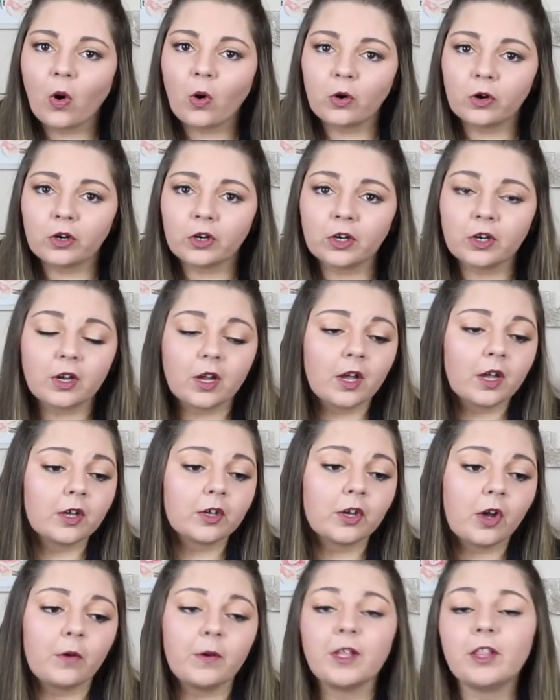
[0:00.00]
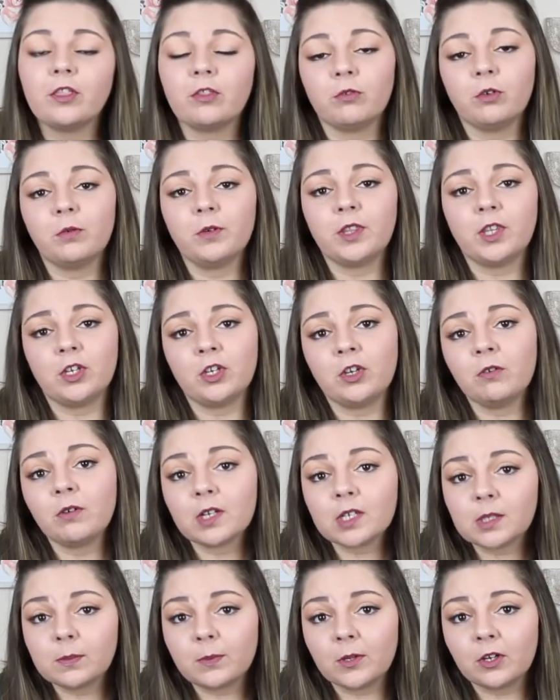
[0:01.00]
or going through with a new
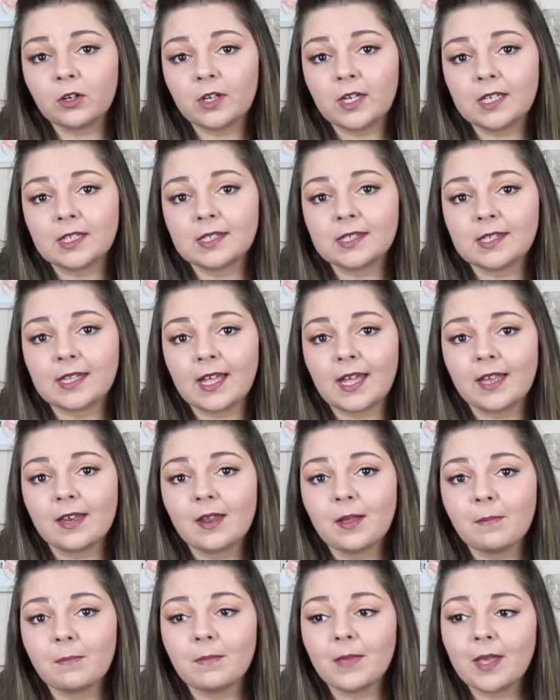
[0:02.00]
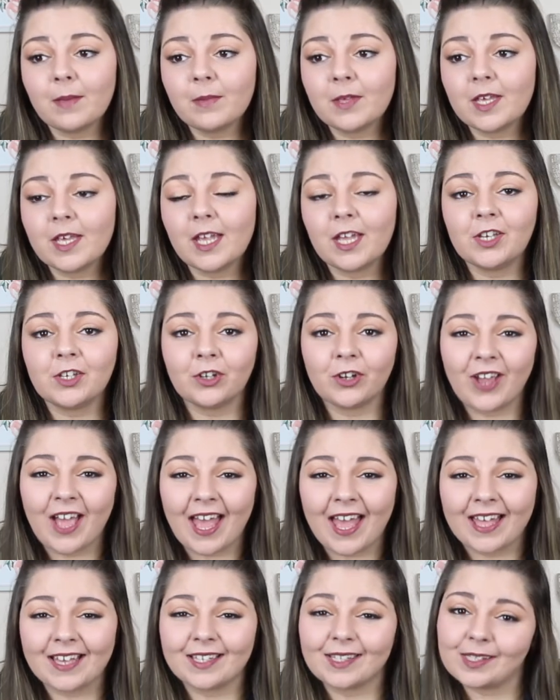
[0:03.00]
experience that maybe in your
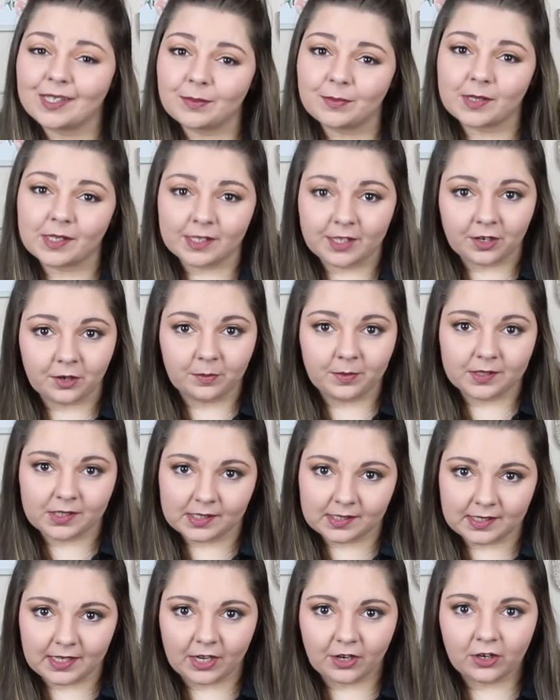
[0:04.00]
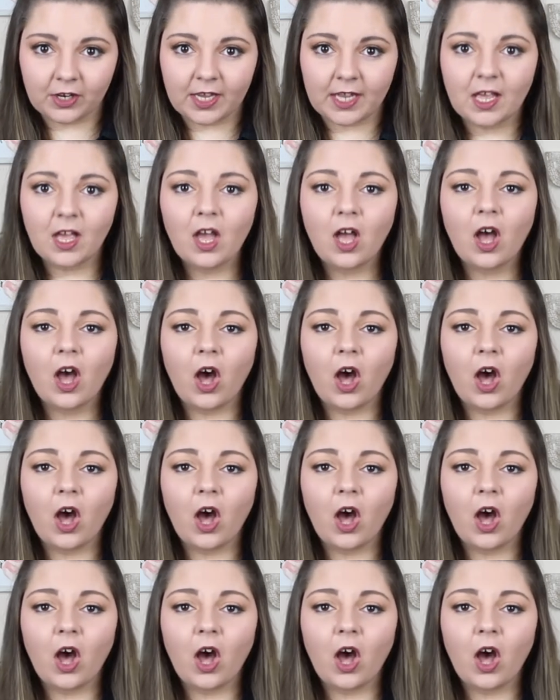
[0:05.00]
head seems a little bit scary.